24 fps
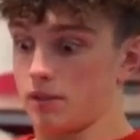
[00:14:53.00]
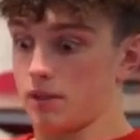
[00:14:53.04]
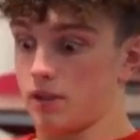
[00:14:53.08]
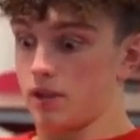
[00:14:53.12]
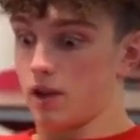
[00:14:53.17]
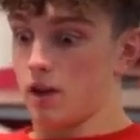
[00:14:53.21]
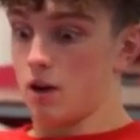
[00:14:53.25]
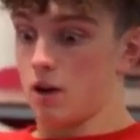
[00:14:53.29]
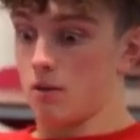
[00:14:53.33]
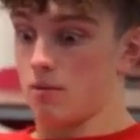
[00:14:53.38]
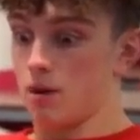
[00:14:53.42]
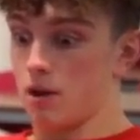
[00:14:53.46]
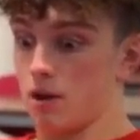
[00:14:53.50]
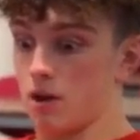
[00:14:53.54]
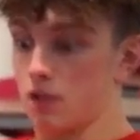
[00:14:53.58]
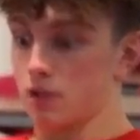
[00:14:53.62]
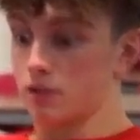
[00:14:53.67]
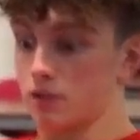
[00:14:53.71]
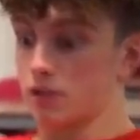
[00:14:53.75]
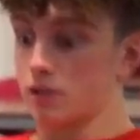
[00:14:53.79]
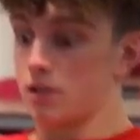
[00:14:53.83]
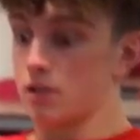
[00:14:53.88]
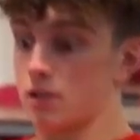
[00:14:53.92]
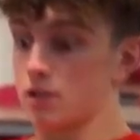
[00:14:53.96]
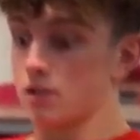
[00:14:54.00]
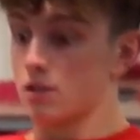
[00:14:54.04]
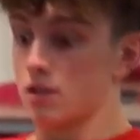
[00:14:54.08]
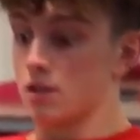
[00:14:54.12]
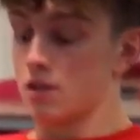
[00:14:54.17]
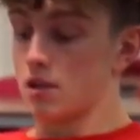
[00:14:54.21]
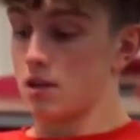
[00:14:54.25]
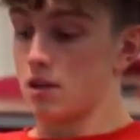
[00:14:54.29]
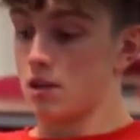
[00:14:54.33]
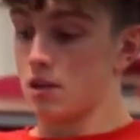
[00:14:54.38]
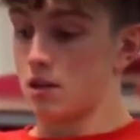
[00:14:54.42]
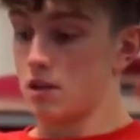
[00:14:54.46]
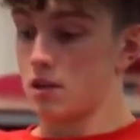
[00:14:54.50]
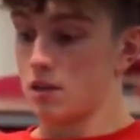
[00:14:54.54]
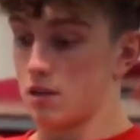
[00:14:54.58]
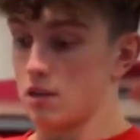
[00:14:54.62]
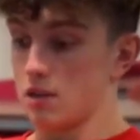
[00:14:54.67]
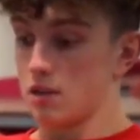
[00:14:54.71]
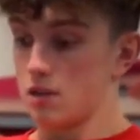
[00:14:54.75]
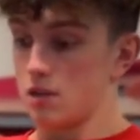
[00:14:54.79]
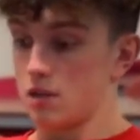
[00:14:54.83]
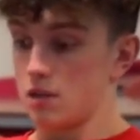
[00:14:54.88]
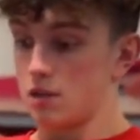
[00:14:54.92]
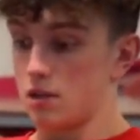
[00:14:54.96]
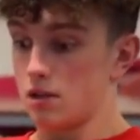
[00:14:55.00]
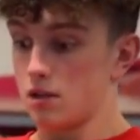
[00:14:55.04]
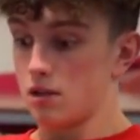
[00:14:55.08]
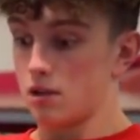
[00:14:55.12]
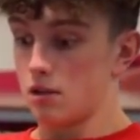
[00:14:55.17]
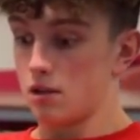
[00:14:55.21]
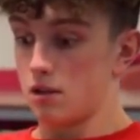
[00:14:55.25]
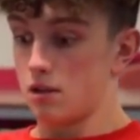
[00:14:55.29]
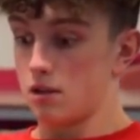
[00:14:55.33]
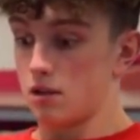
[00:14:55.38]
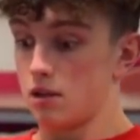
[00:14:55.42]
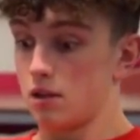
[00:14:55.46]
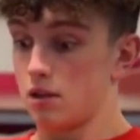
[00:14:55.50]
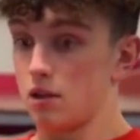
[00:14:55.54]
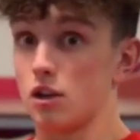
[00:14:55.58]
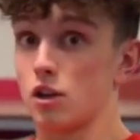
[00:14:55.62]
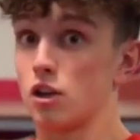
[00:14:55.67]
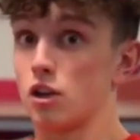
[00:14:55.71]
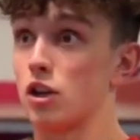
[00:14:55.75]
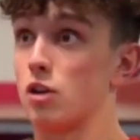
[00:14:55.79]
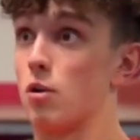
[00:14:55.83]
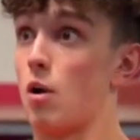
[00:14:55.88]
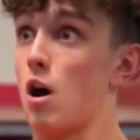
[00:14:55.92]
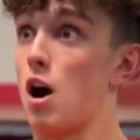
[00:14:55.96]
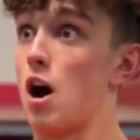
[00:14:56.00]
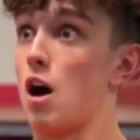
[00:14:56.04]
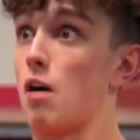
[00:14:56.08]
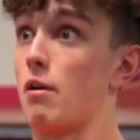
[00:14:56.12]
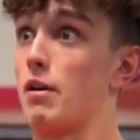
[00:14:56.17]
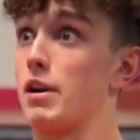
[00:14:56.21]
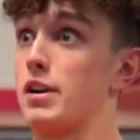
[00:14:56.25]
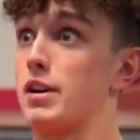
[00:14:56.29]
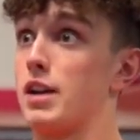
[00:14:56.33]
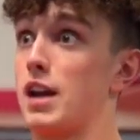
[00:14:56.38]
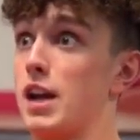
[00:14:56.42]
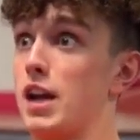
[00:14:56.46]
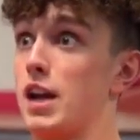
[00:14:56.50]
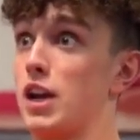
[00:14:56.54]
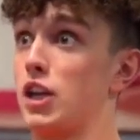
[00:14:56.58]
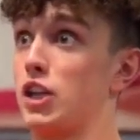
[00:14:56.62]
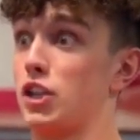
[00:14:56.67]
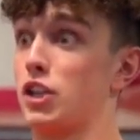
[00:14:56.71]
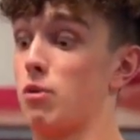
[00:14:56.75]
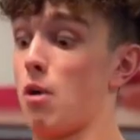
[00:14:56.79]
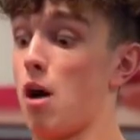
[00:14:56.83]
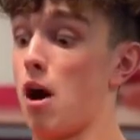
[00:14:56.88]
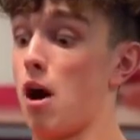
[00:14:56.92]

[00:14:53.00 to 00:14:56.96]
Mr. Nobles is beautiful. Keep going.